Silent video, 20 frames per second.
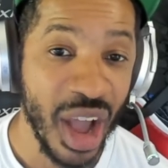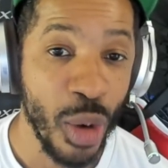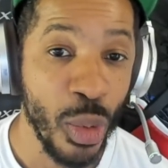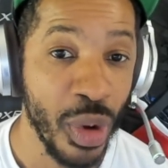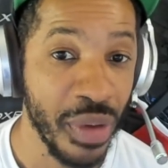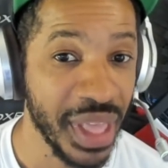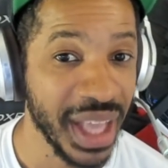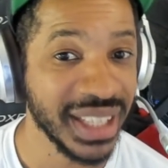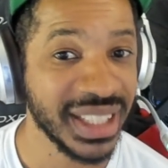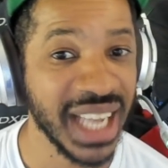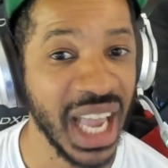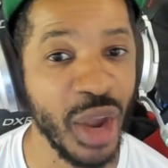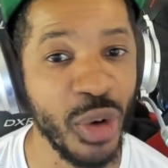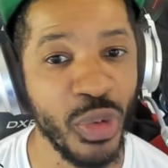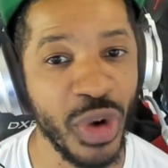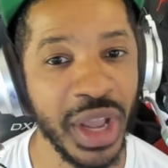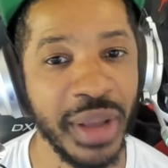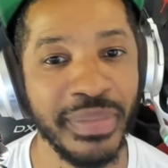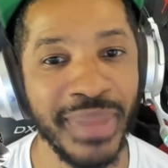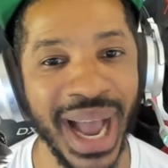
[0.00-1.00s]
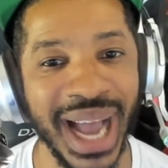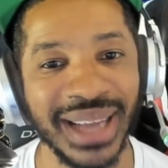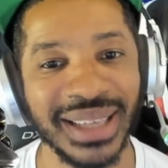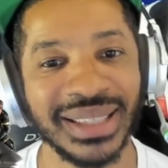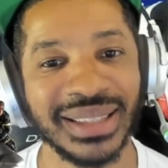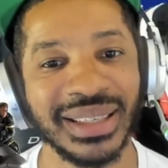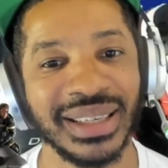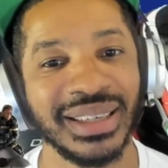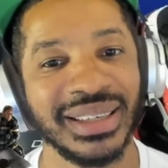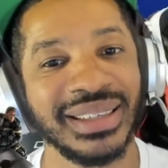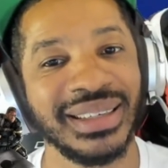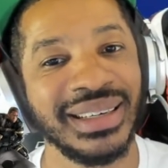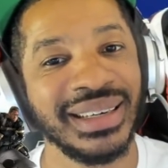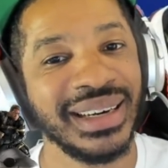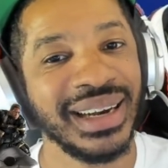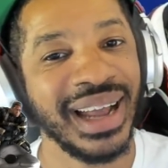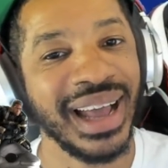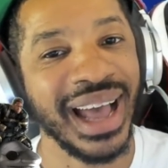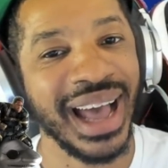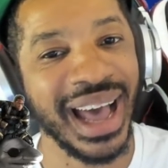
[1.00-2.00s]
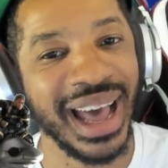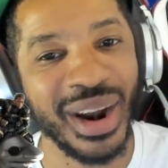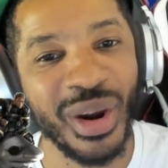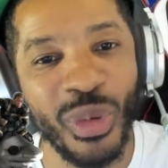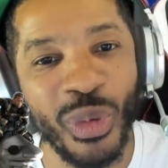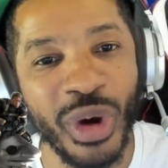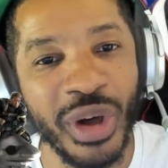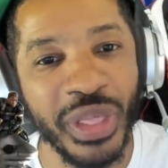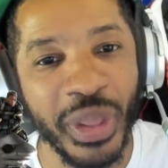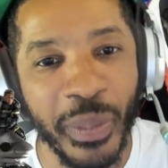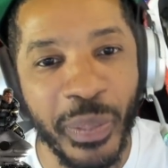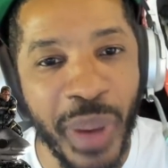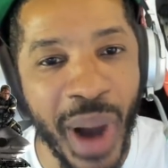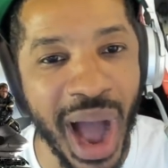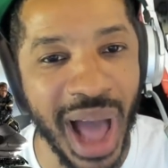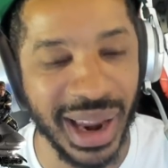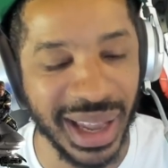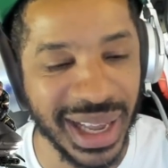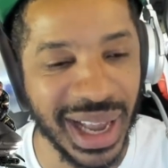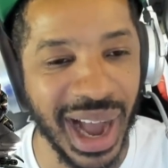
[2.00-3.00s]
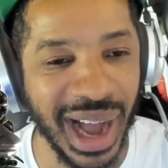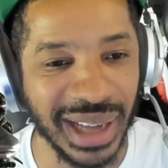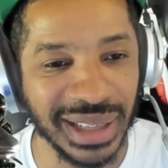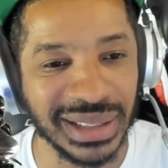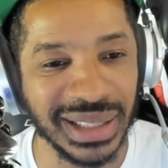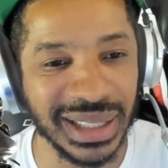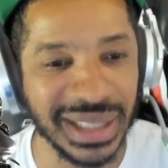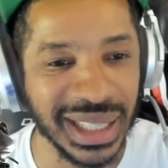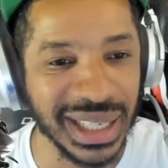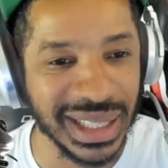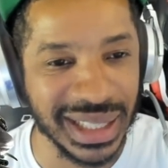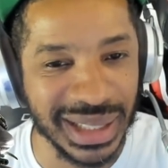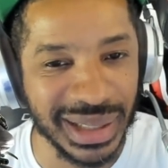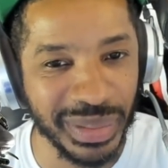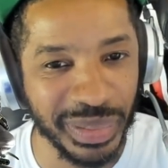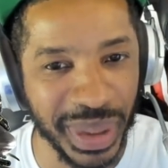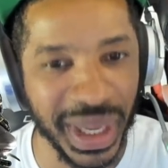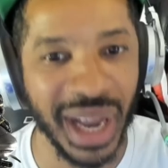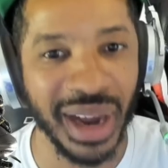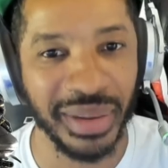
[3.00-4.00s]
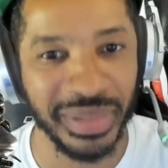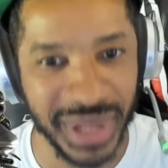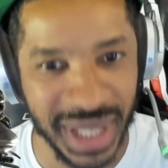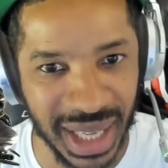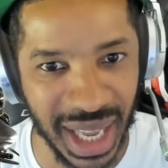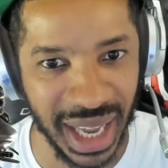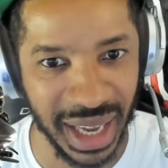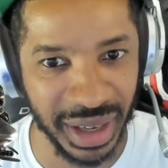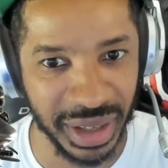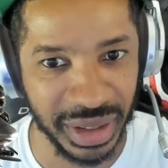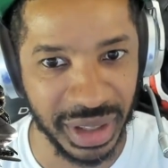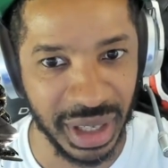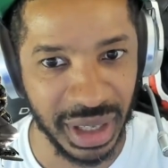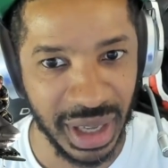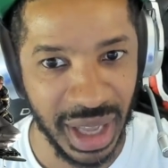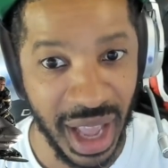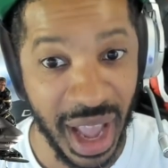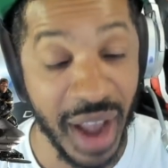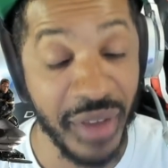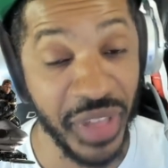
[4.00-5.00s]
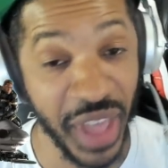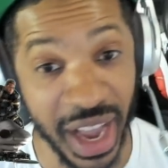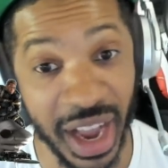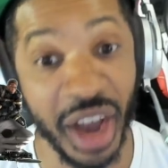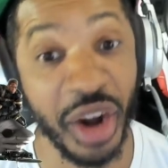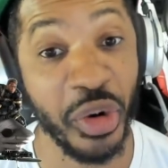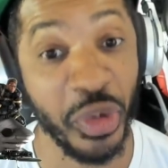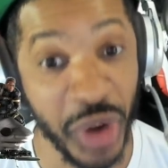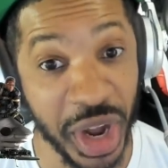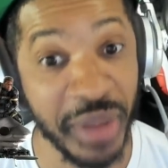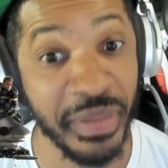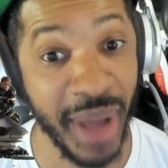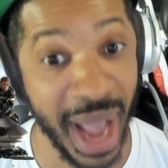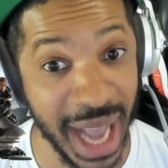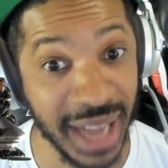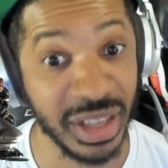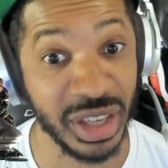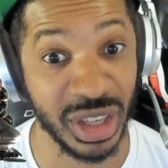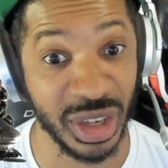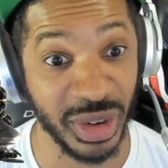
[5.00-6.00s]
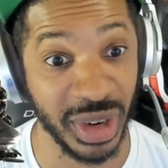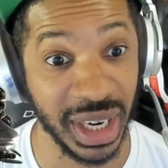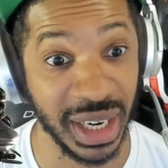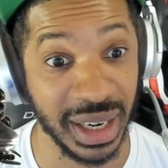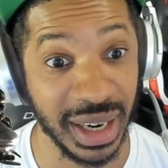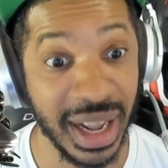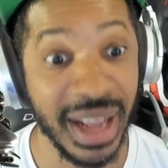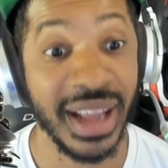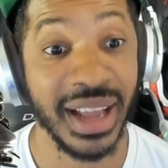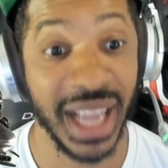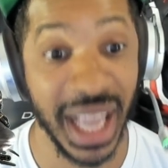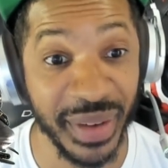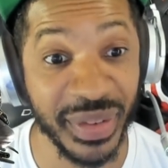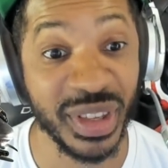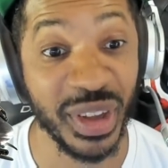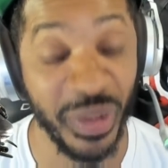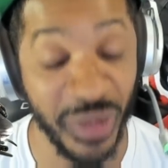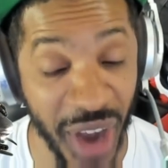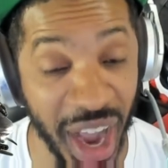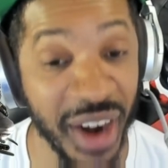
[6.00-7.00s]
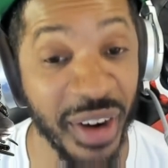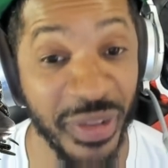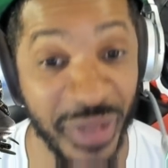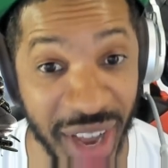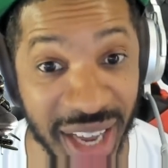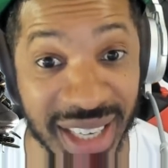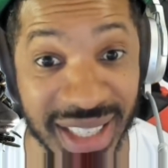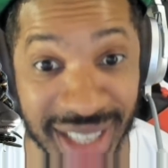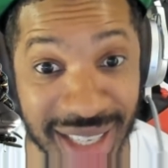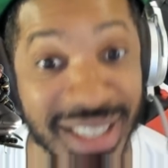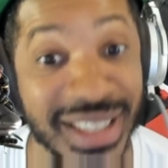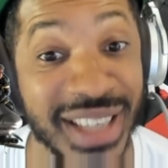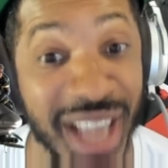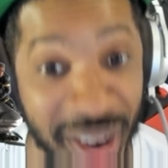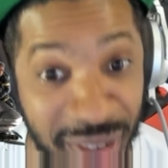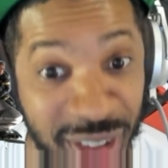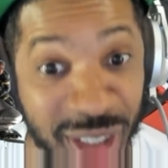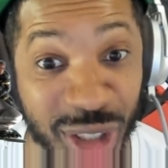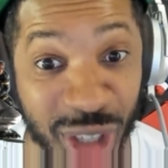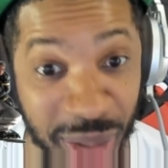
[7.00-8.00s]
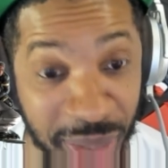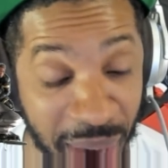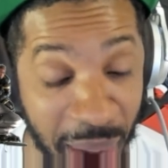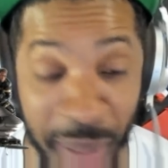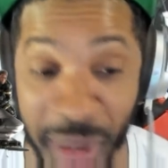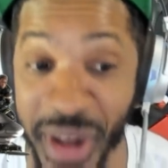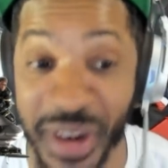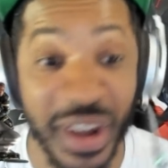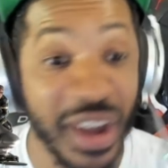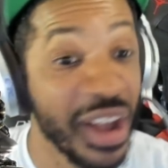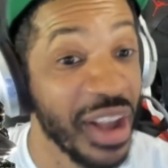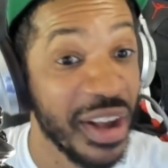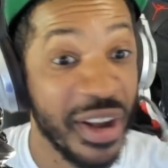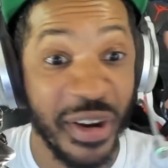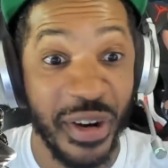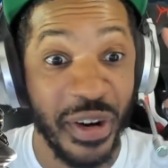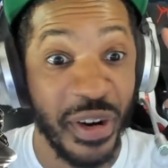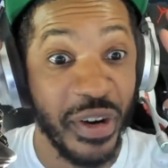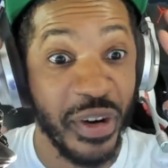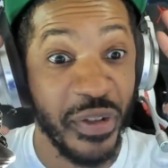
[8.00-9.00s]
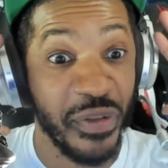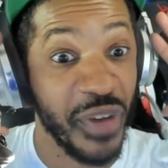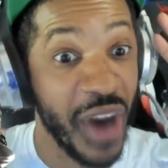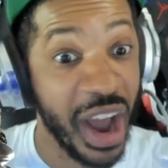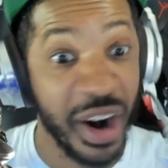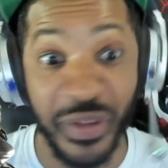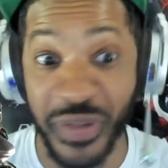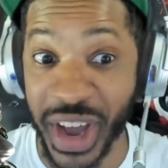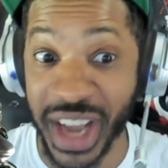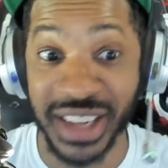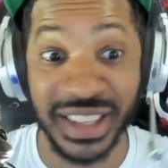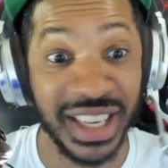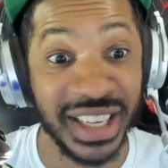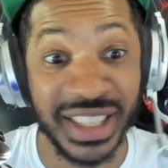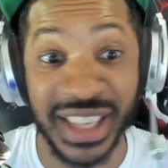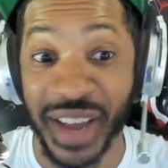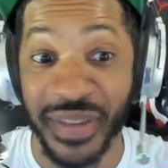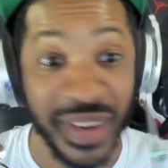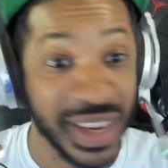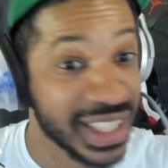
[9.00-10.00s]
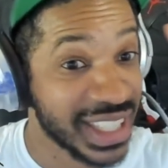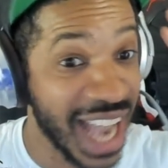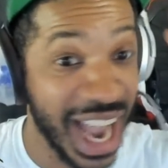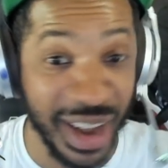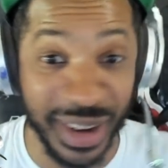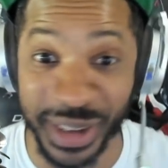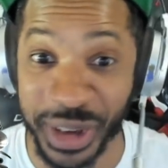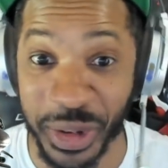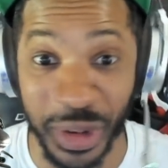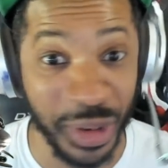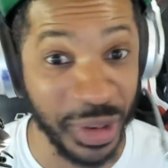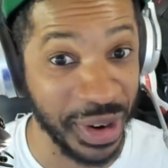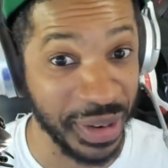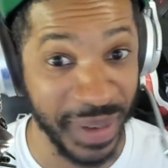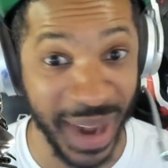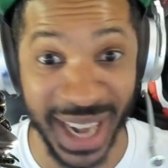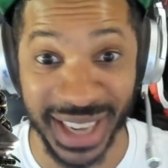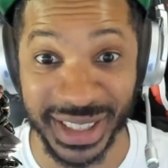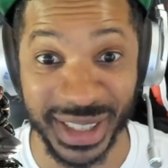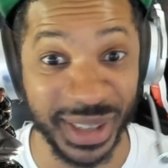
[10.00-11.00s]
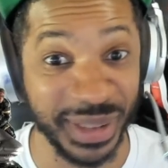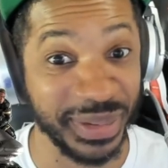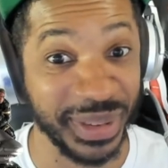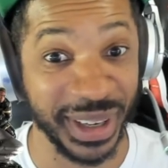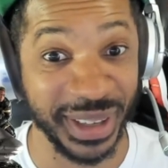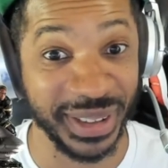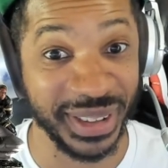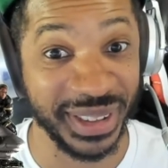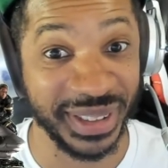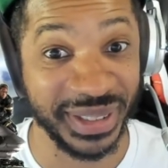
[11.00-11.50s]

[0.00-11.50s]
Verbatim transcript: When they say remastered, I don't want the polygons to just be upscaled. If they're gonna remaster it, give us a Final Fantasy seven treatment. I mean, Final Fantasy seven is how you do a remaster, bro.